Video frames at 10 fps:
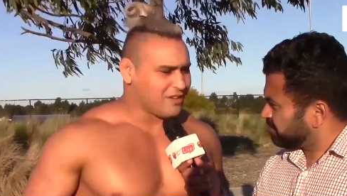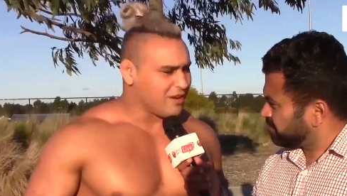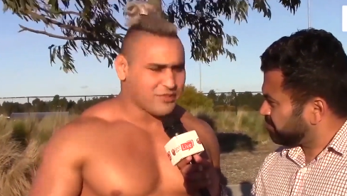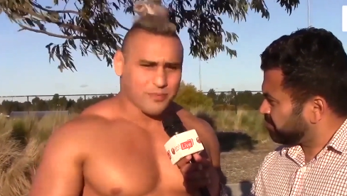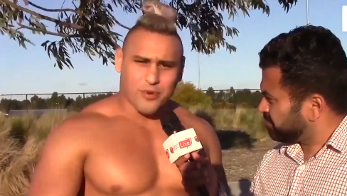
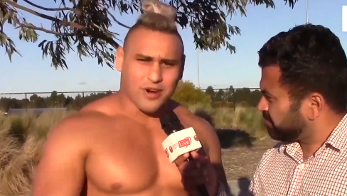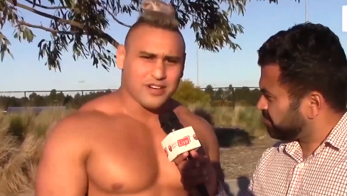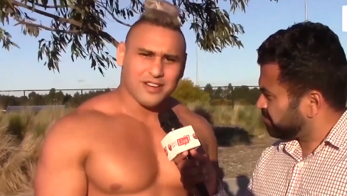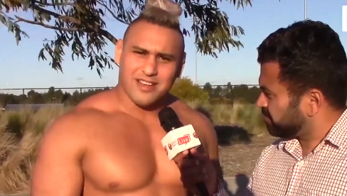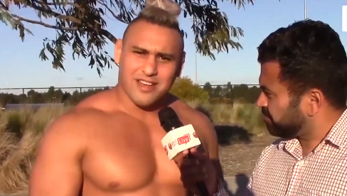Speaker 1: come
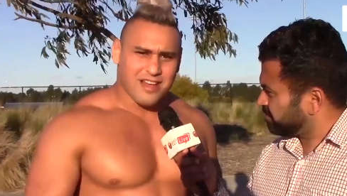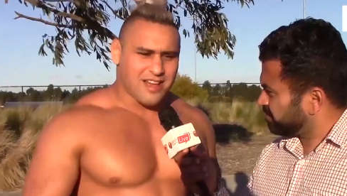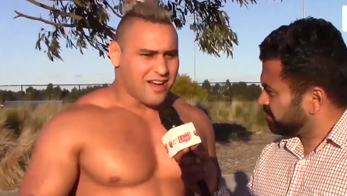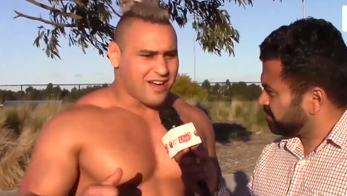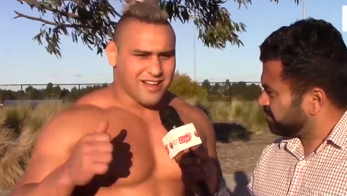support.
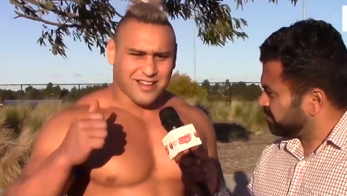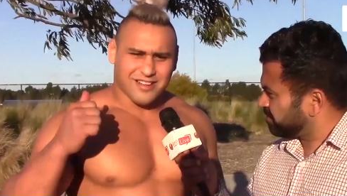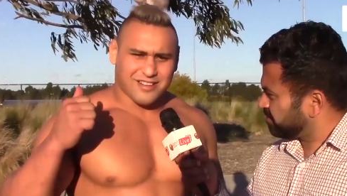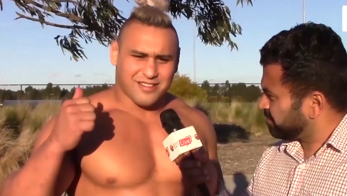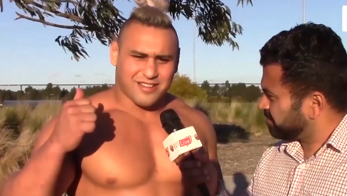
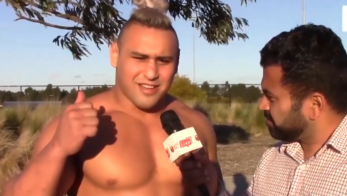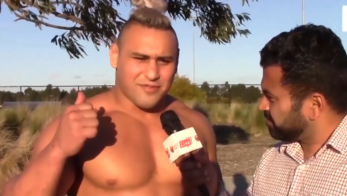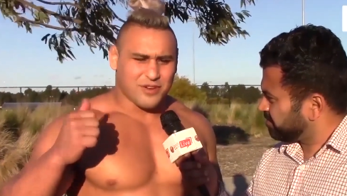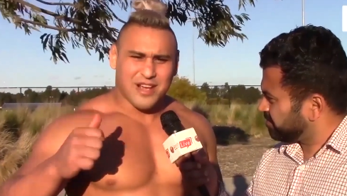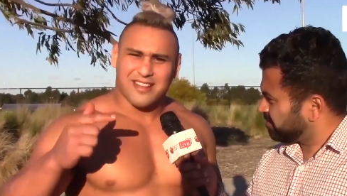Uh, if
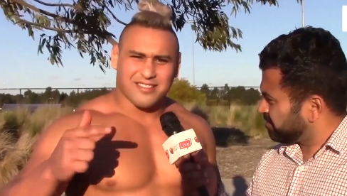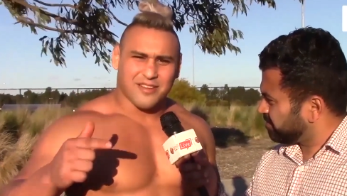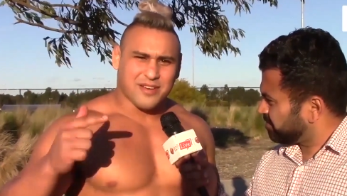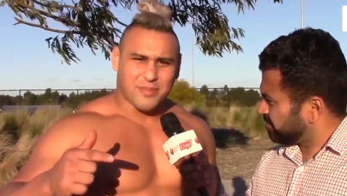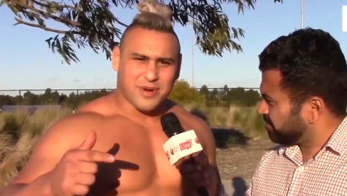you guys
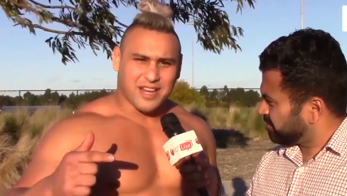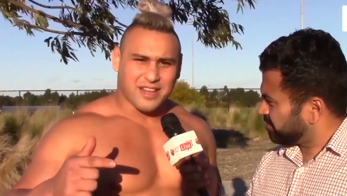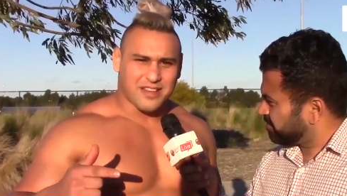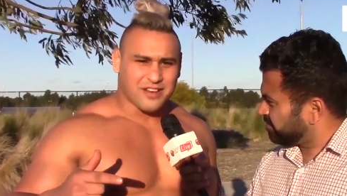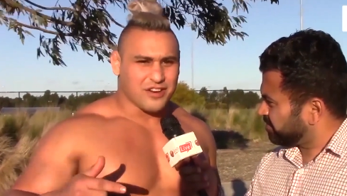love
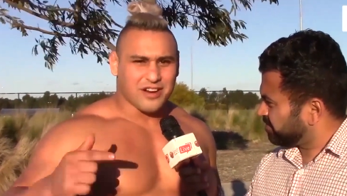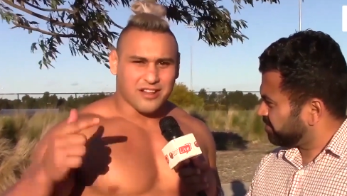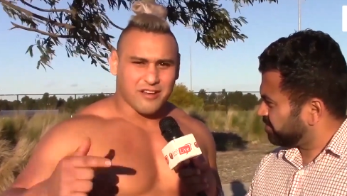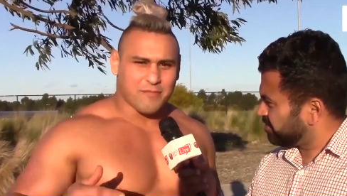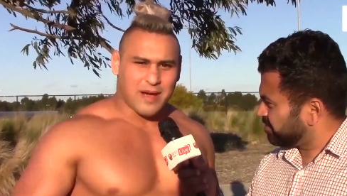Kabaddi, then you're
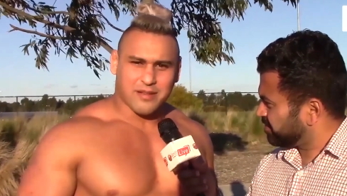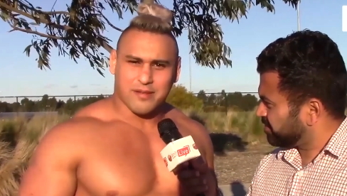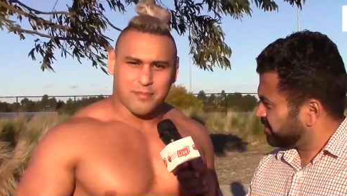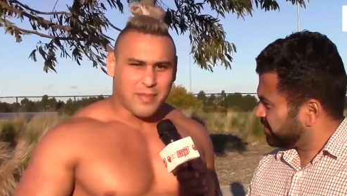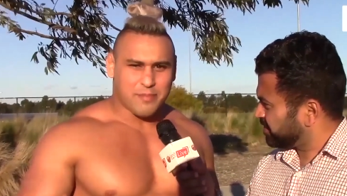gonna love my
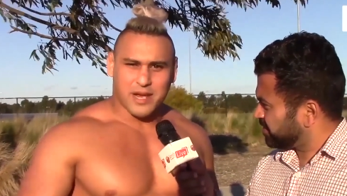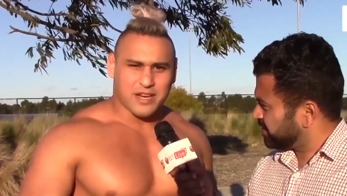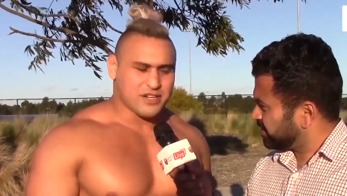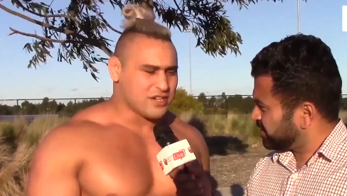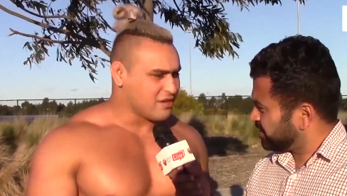my
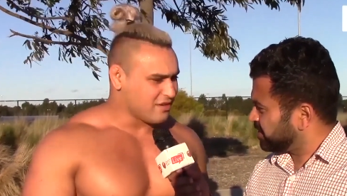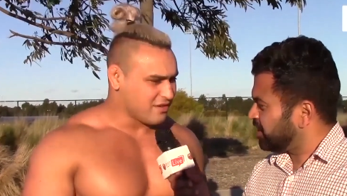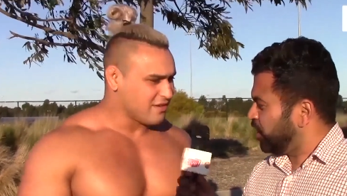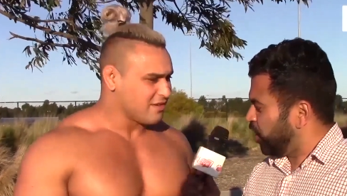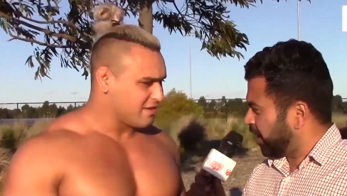page.
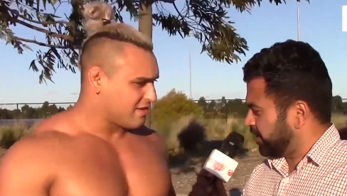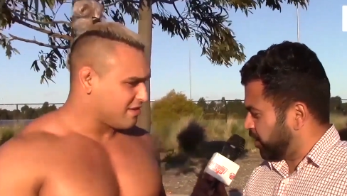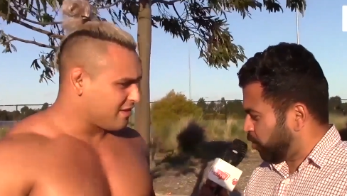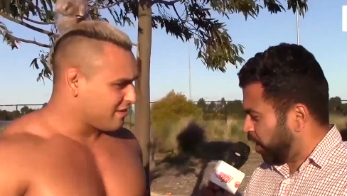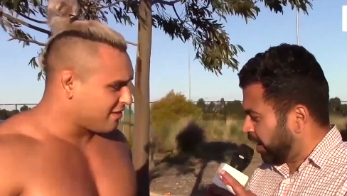
Speaker 2: Okay,
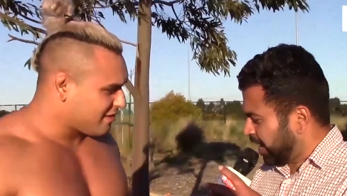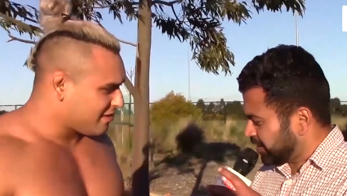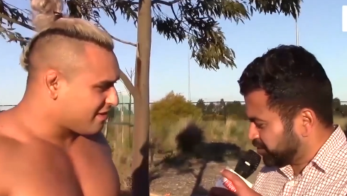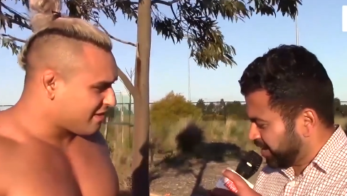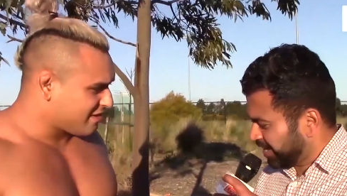yero Uh,
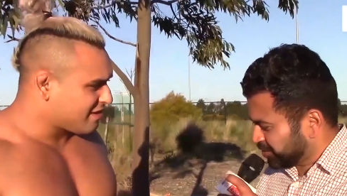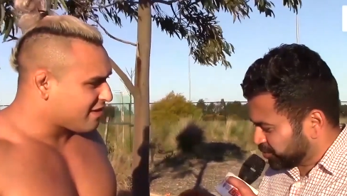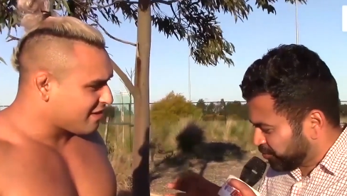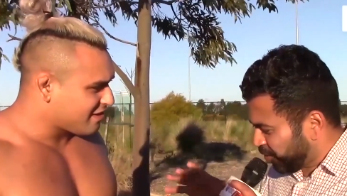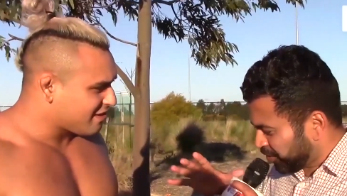last thing, I
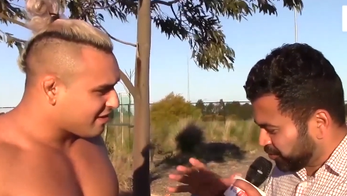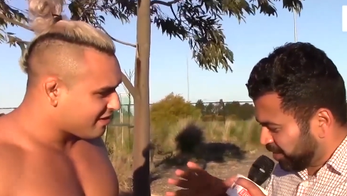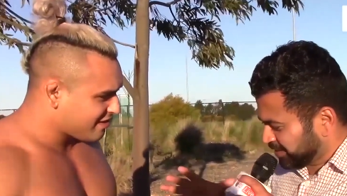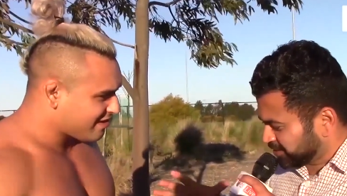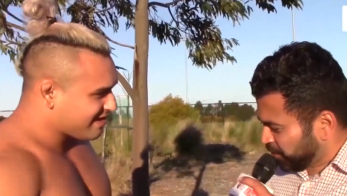just forgot to
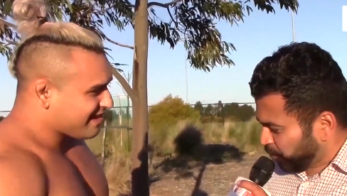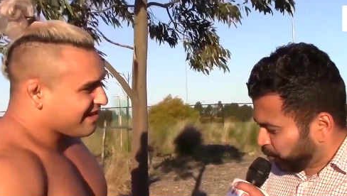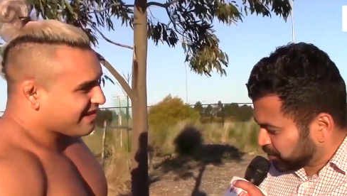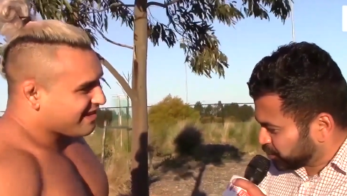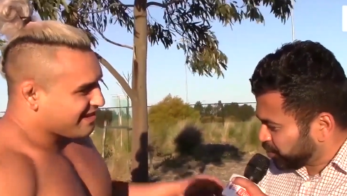ask.
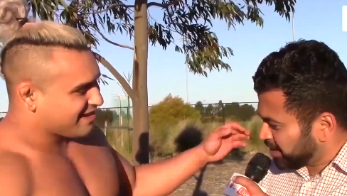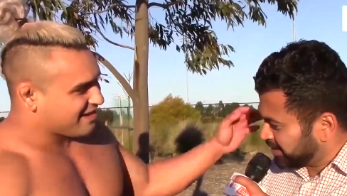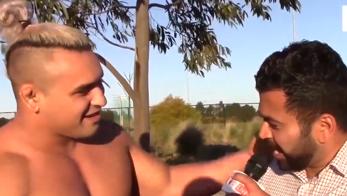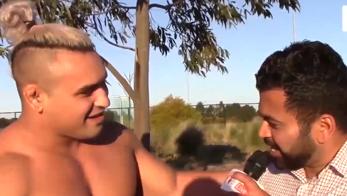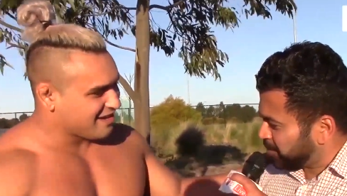What's your
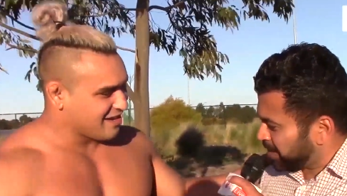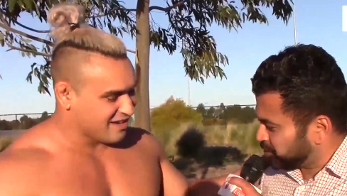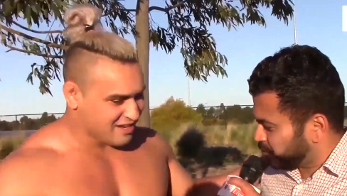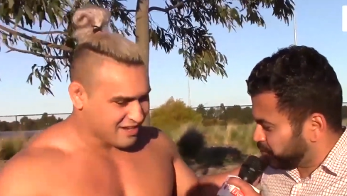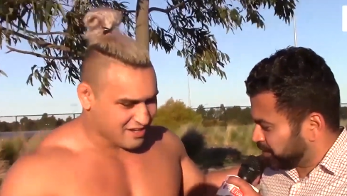dad name and
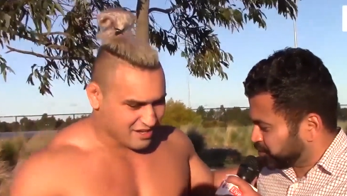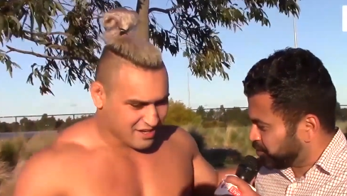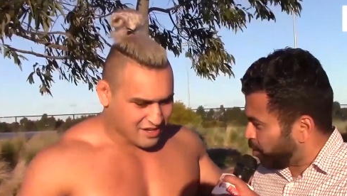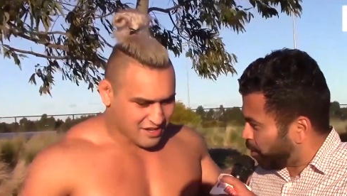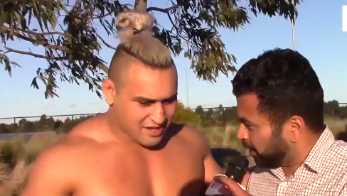what's
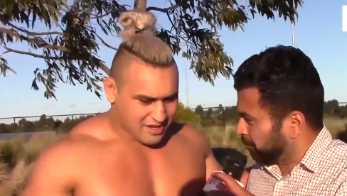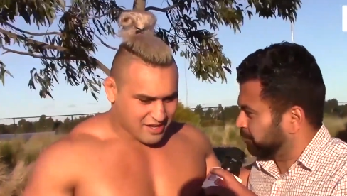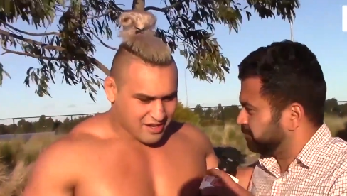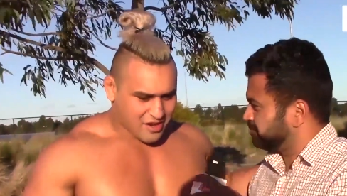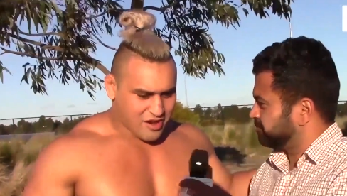your mom name?
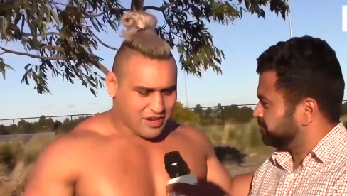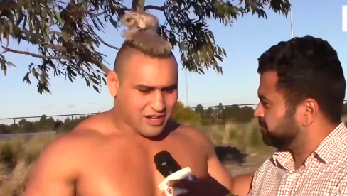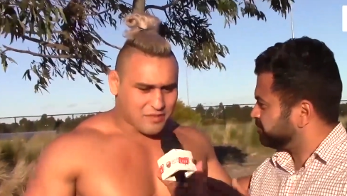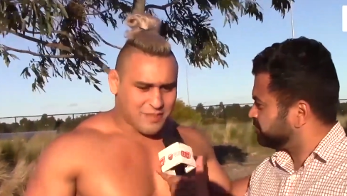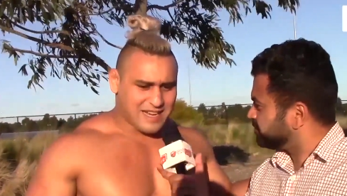
Speaker 1: Okay,
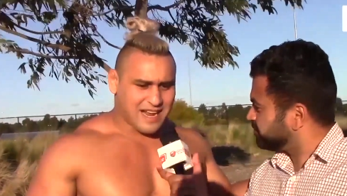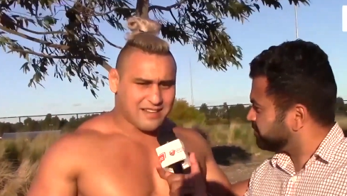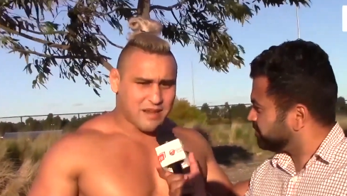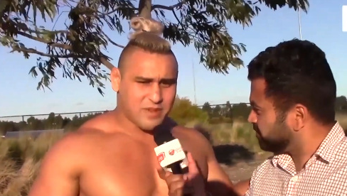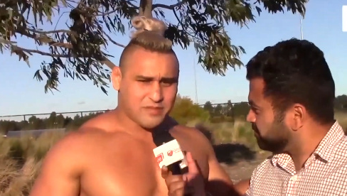so my dad's
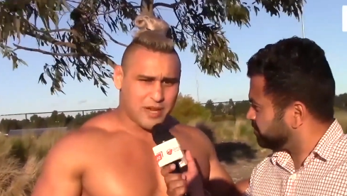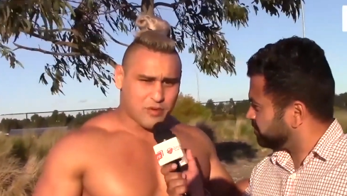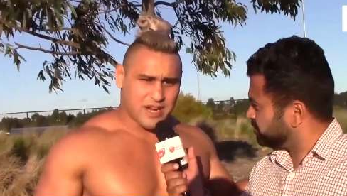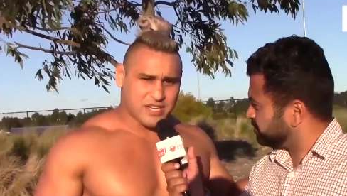name is Manuel